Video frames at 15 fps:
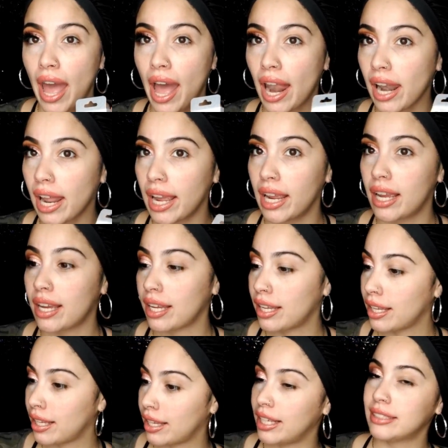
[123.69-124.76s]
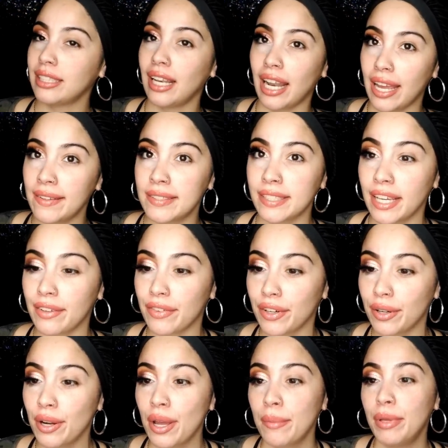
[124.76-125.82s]
like, it's a
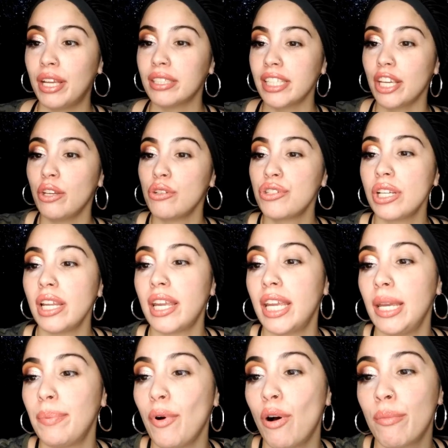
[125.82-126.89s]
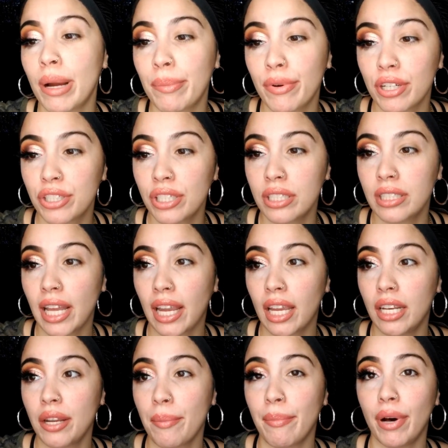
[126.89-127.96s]
lifesaver, because I usually keep all my brushes like
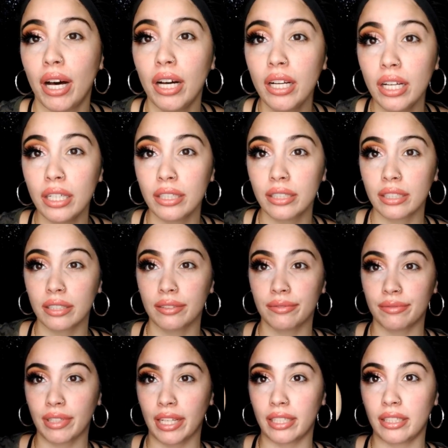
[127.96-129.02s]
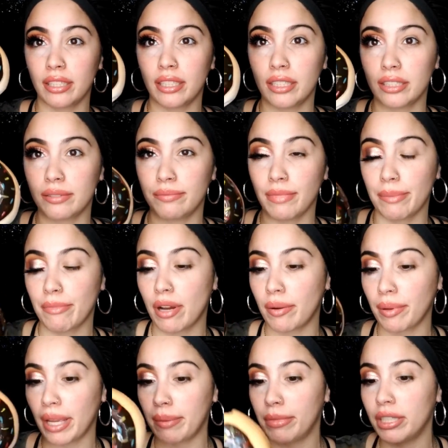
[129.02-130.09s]
in a mug like this. My
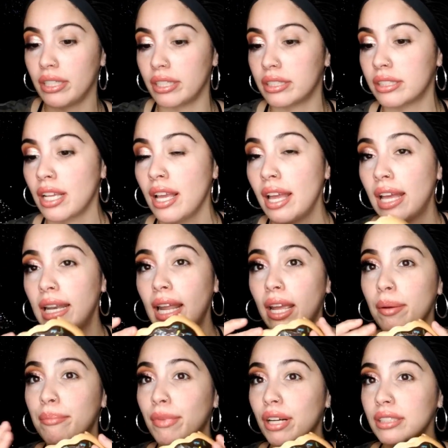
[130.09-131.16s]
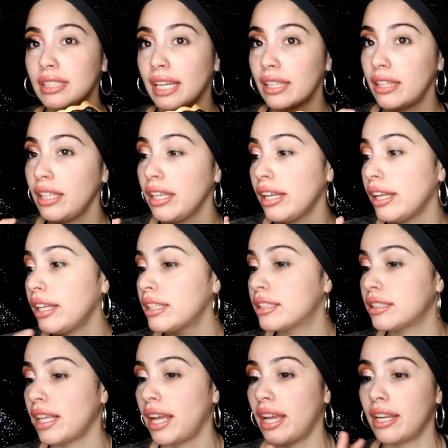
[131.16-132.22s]
mom gave me this, like mugs like this,
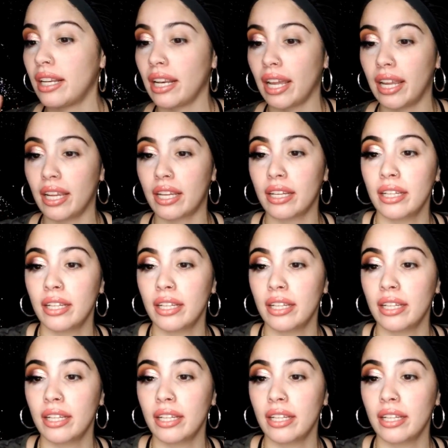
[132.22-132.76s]
and like